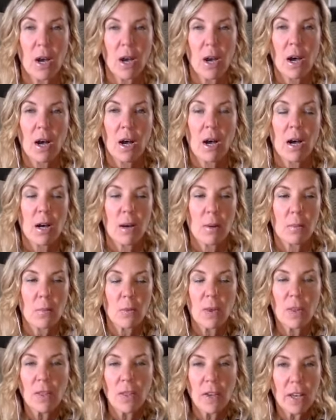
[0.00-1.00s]

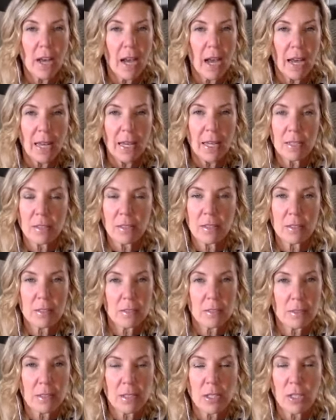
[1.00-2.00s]
One thing I
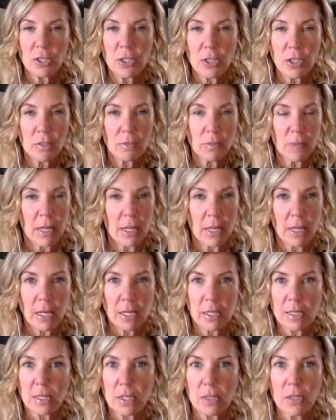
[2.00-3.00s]
teach all of my
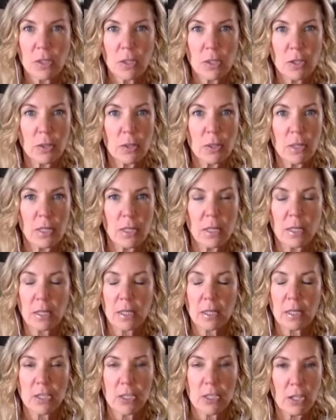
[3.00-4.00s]
clients to do and
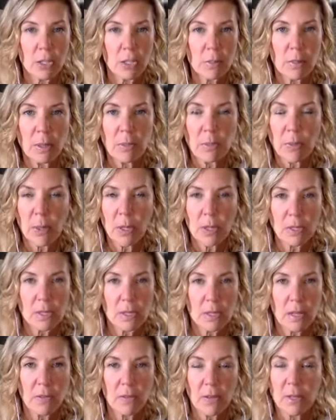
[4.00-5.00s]
share in my book and
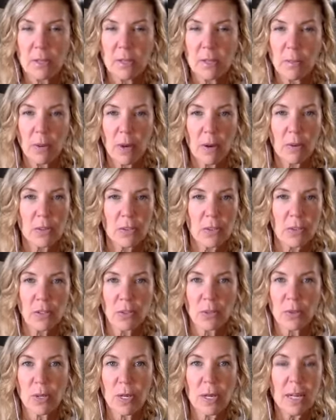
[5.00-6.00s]
stuff is about just
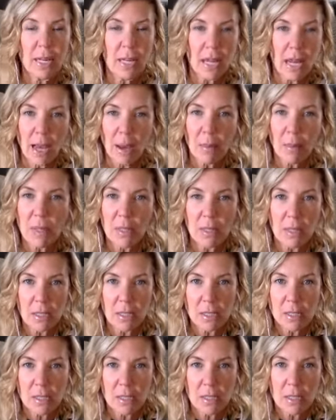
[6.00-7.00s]
creating a happy
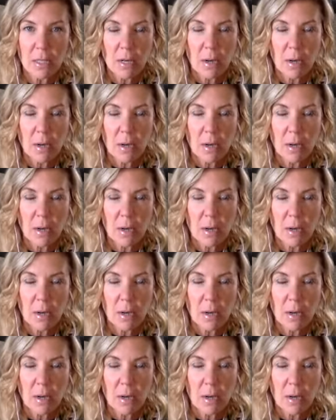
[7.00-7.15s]
list.